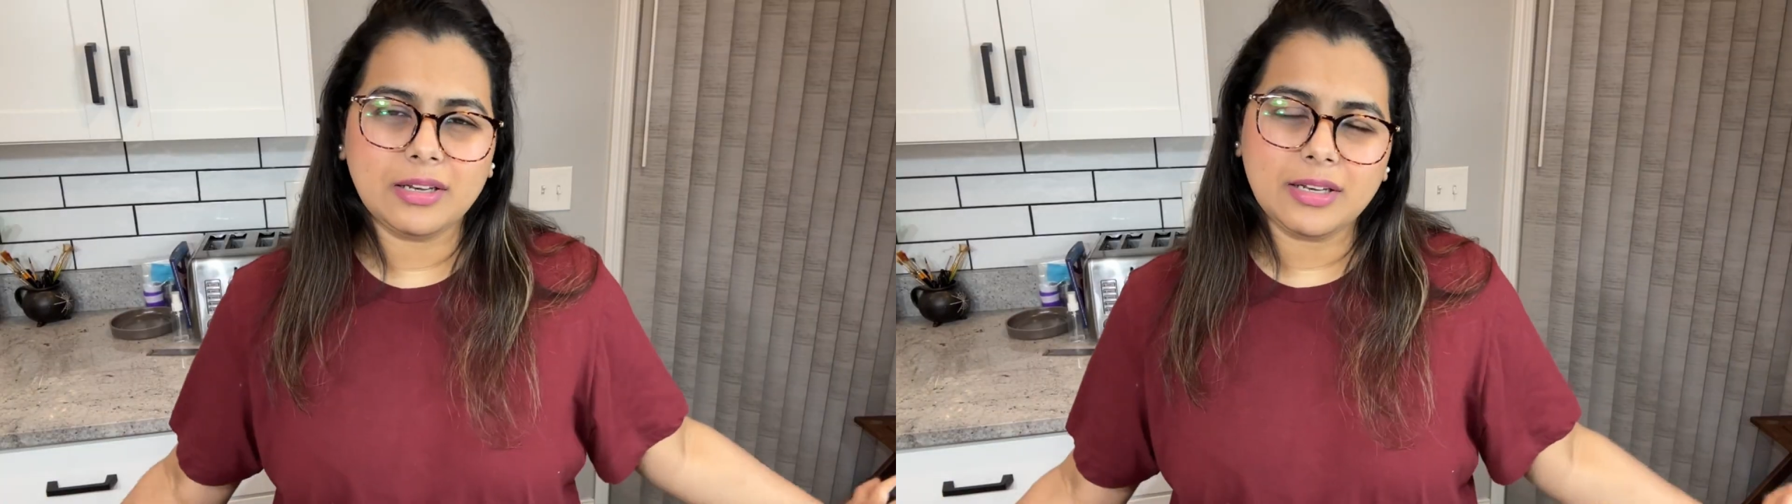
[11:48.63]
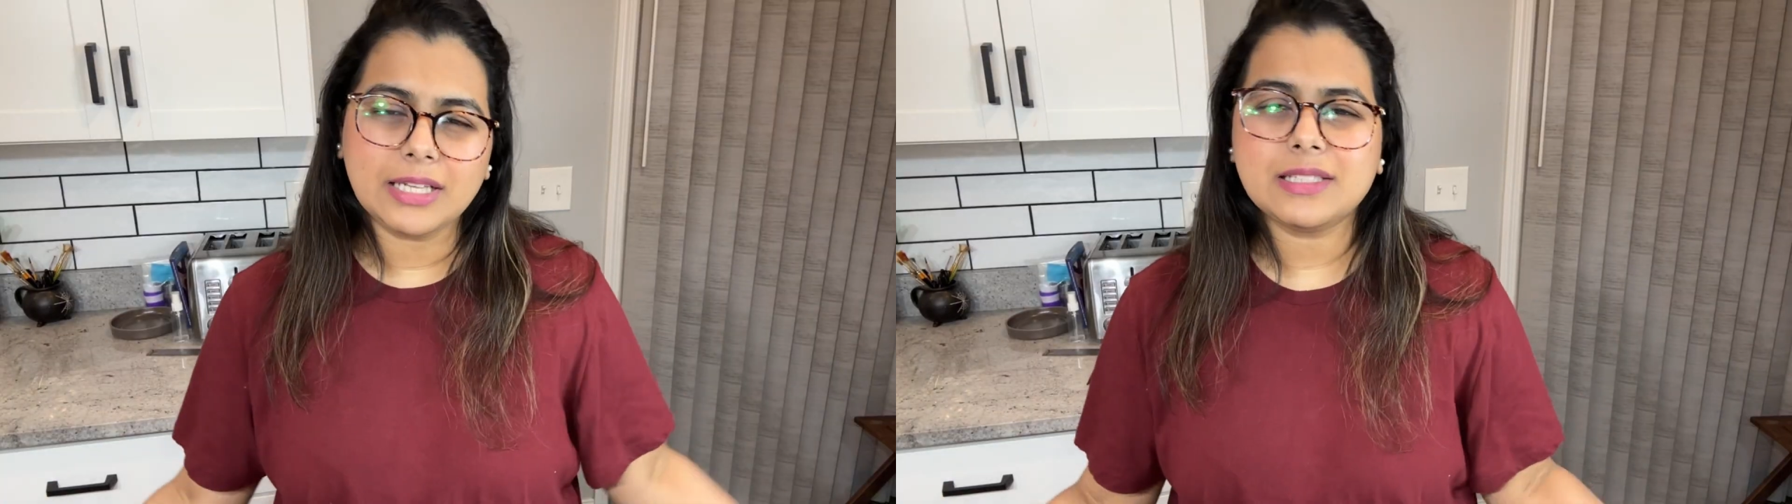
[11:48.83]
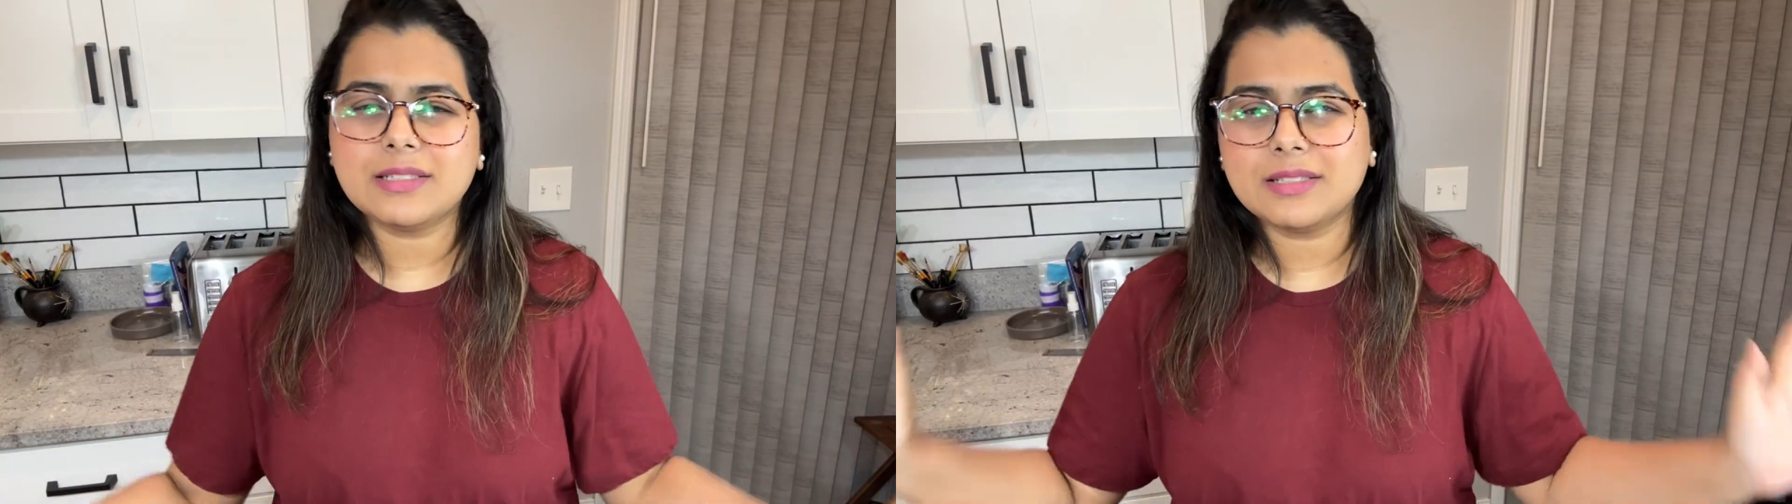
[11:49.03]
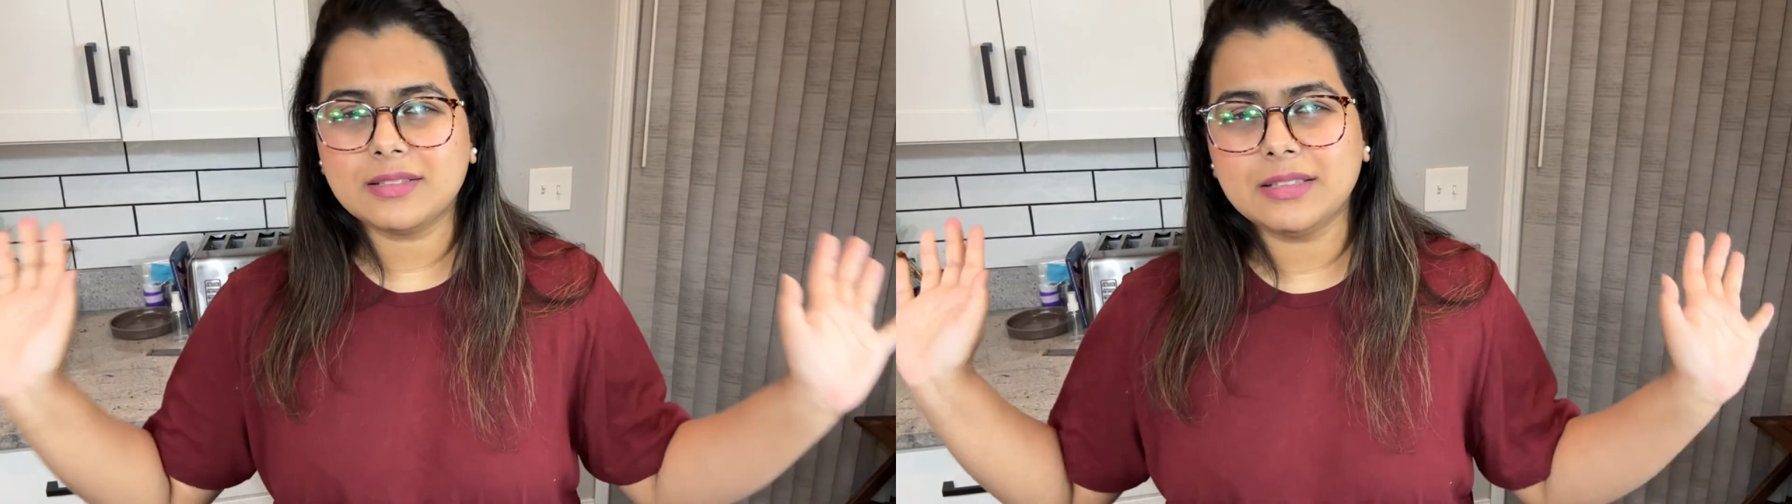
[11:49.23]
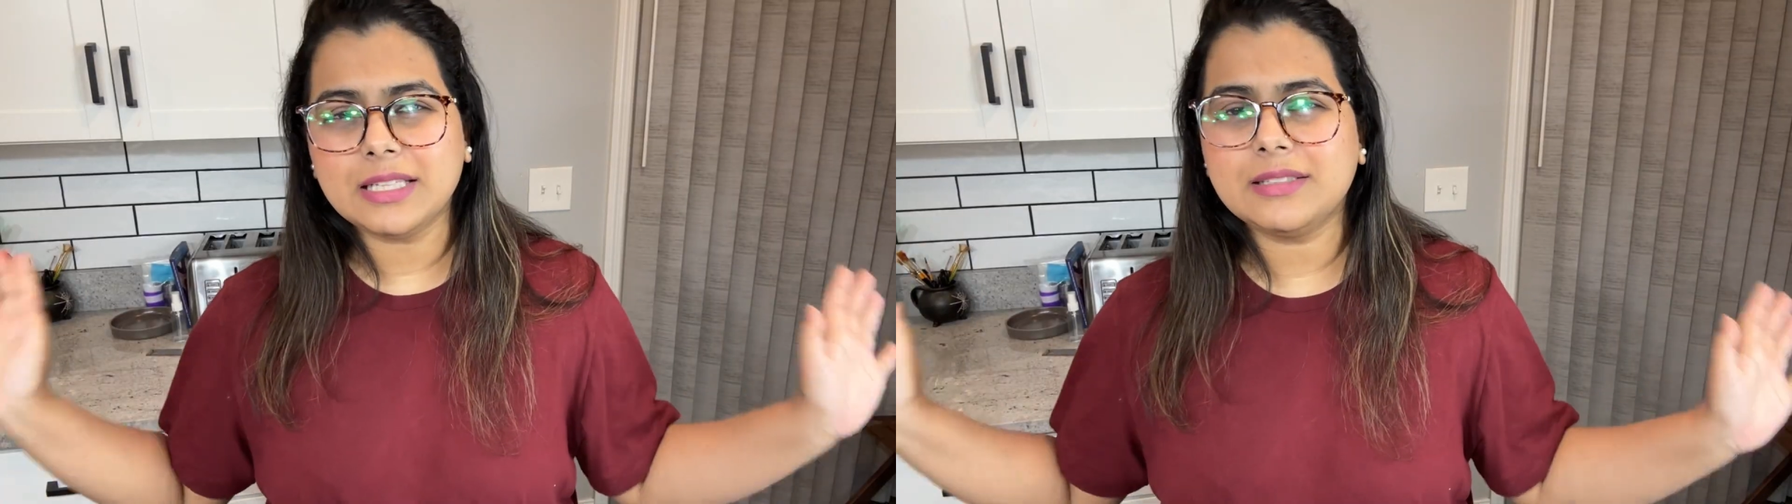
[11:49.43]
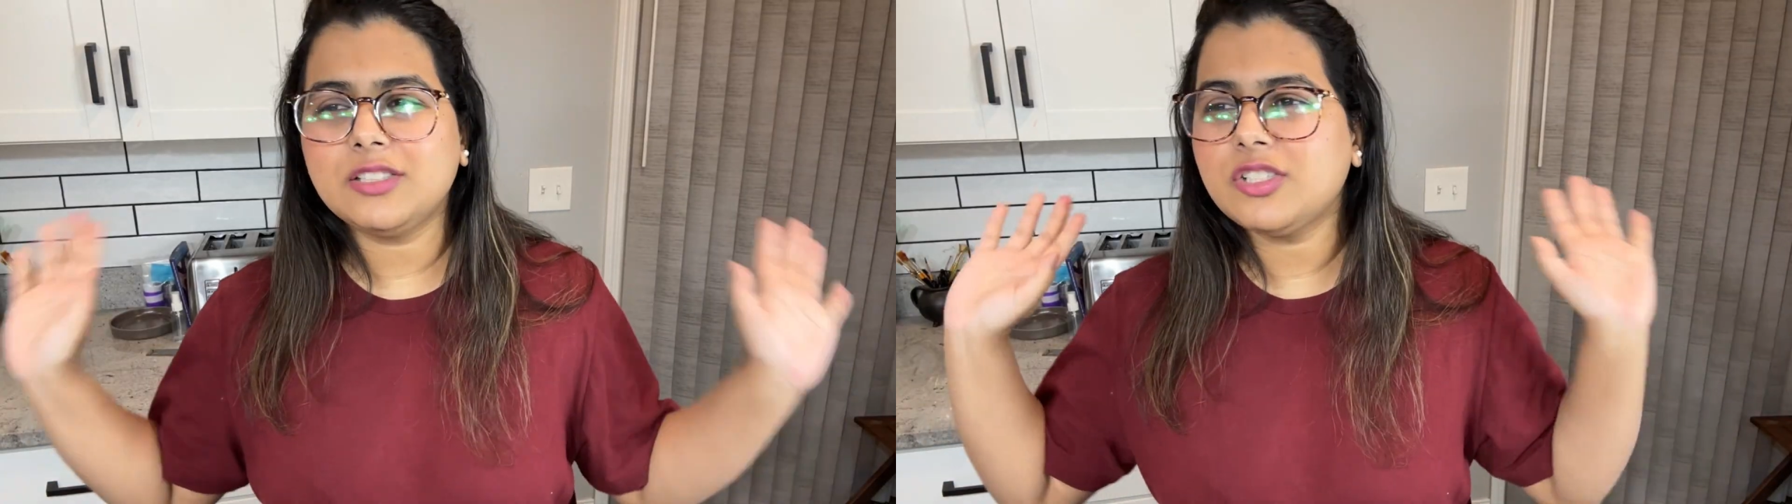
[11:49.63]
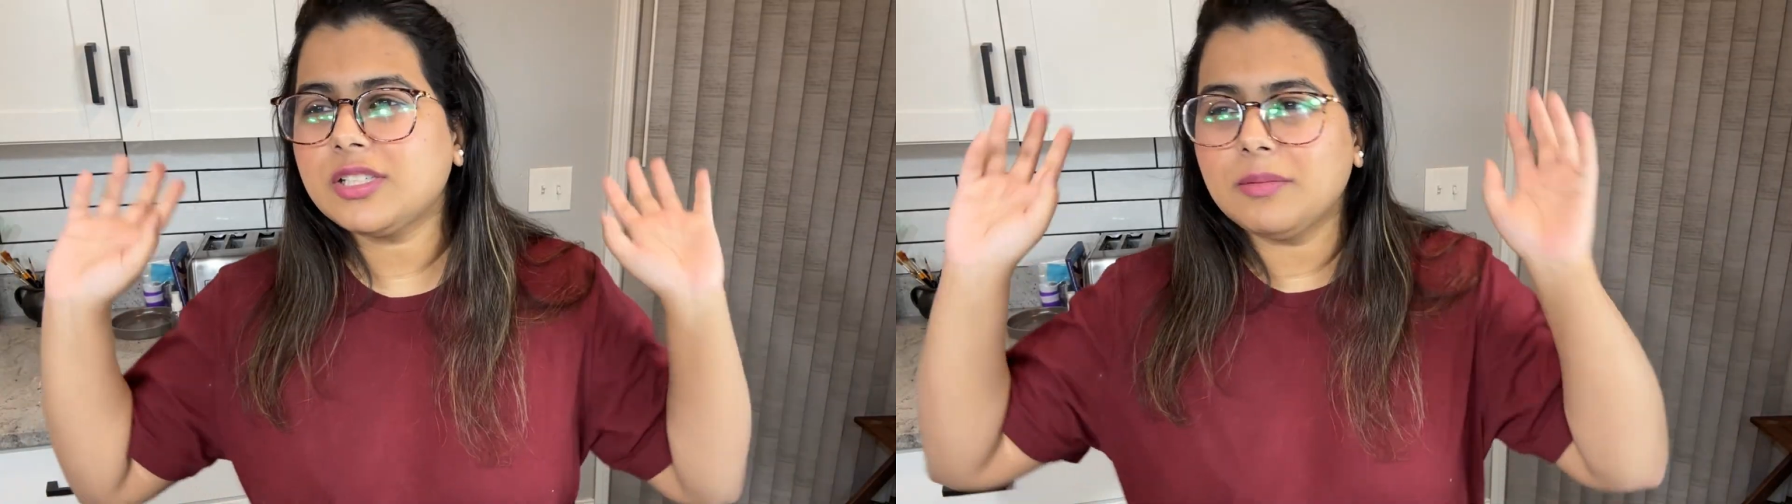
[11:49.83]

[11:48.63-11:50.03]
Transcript: let's just